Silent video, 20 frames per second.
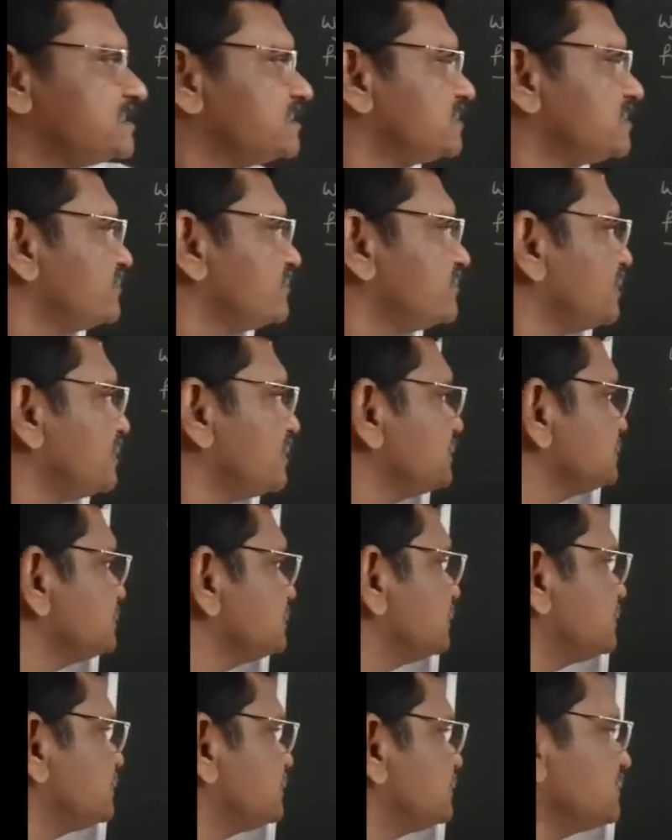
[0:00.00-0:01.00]
What is
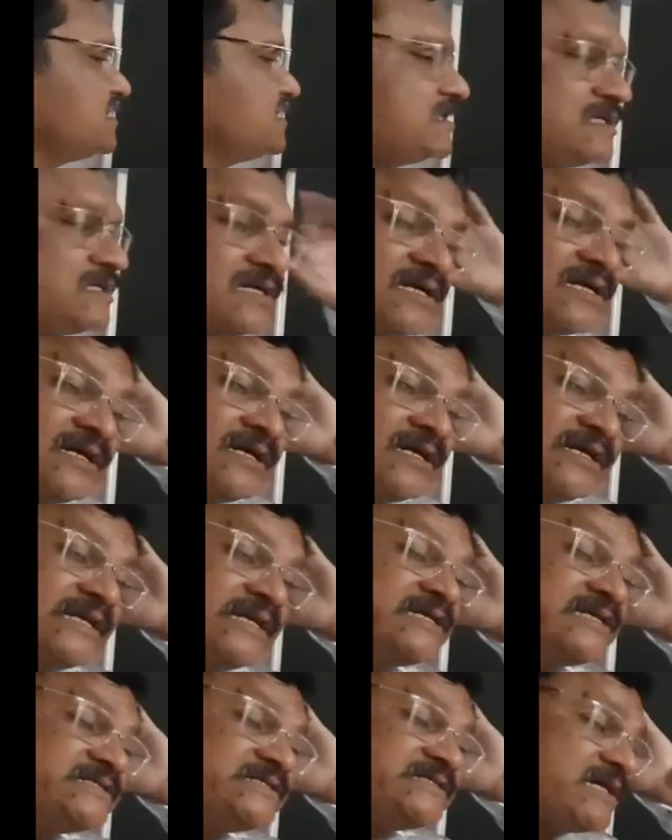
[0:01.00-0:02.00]
that?
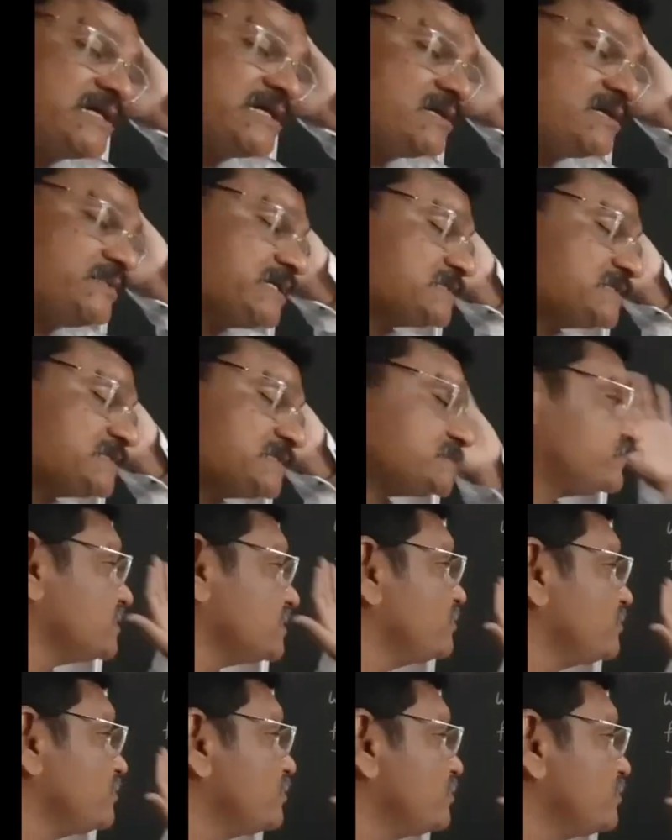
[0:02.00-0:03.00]
Energy orbitals
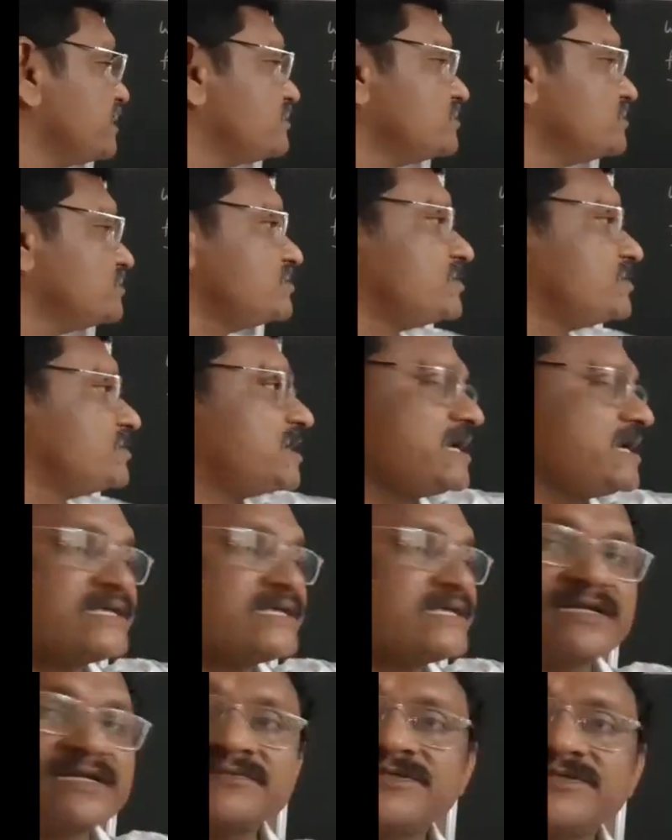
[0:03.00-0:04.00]
from lower to
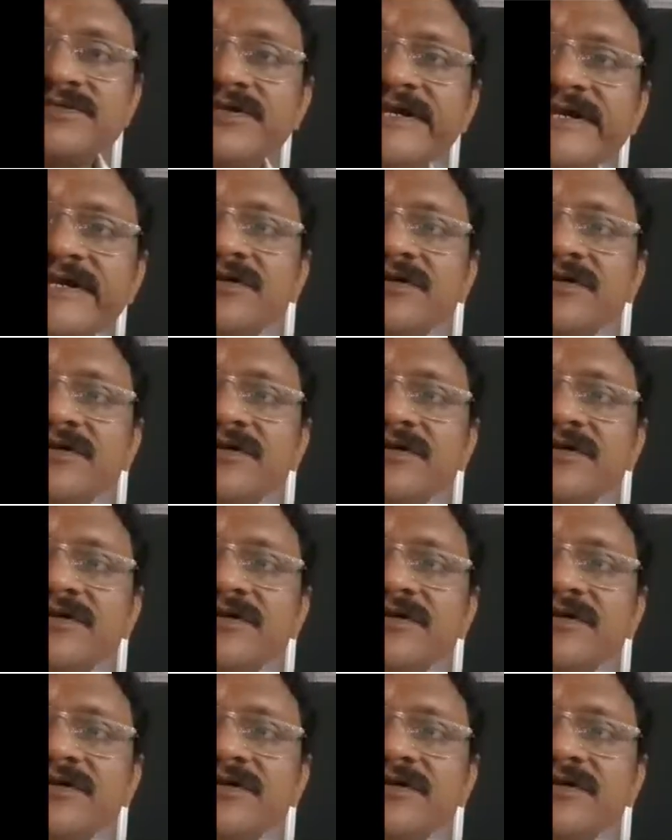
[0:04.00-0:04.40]
higher. You write